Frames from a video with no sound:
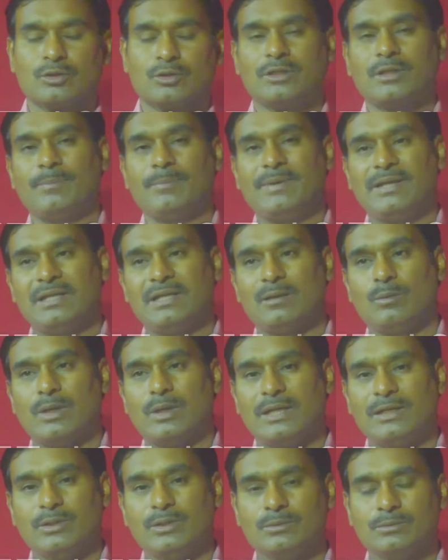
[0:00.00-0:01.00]
So the beta
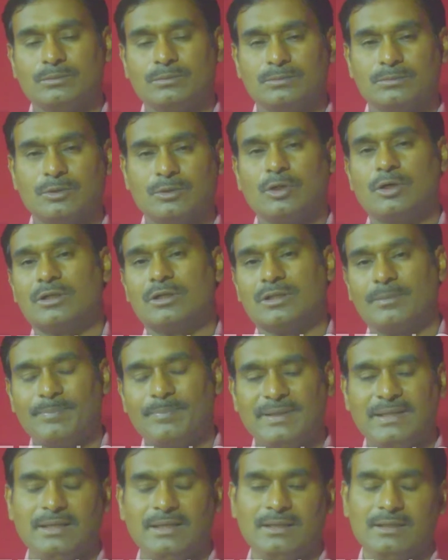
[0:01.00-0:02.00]
value or the
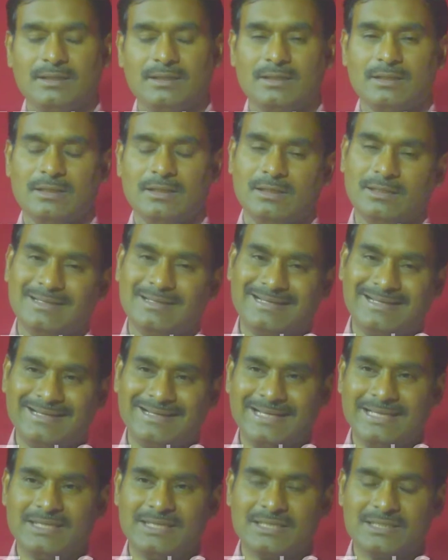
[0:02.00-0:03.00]
b
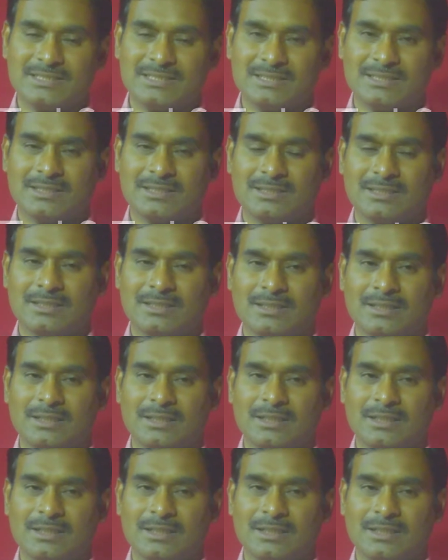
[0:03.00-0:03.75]
ranges